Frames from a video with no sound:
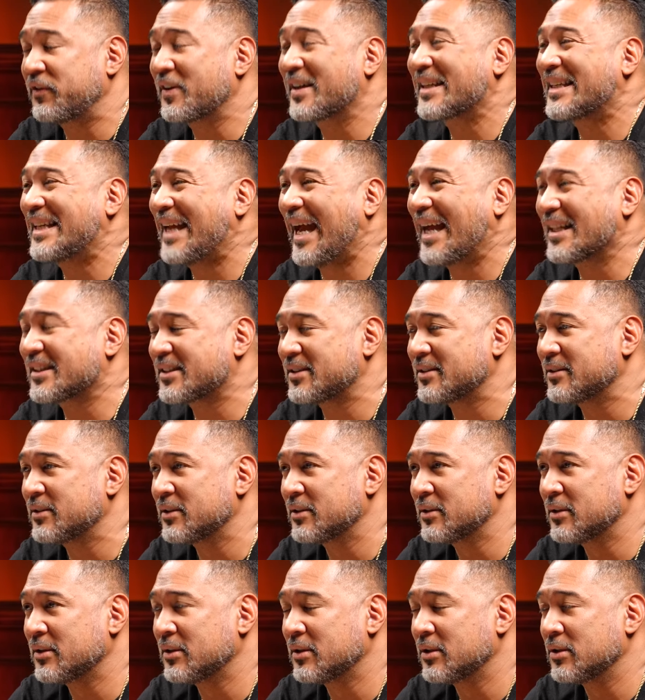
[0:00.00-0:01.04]
forget
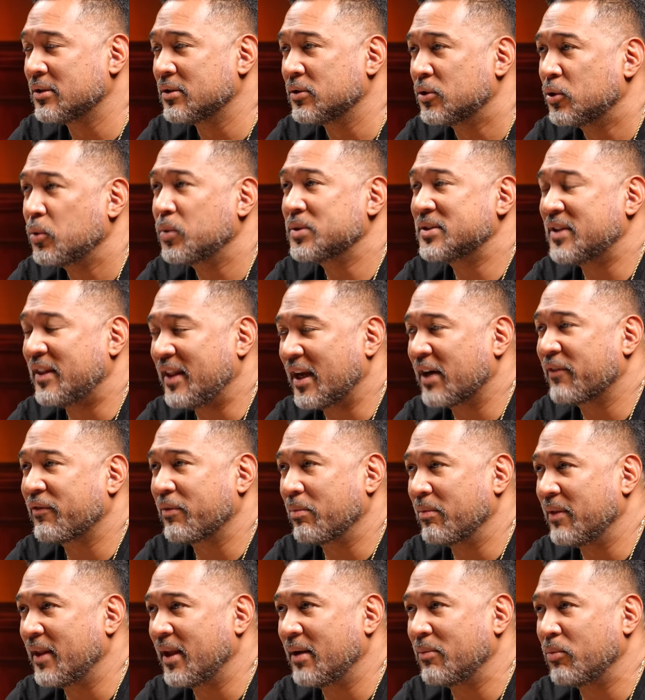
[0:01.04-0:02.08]
who was there
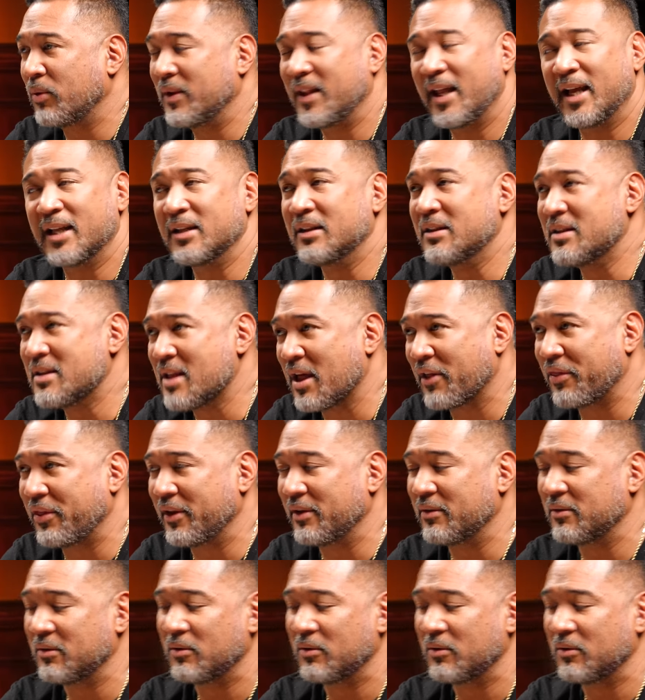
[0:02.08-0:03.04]
from them when they had nothing.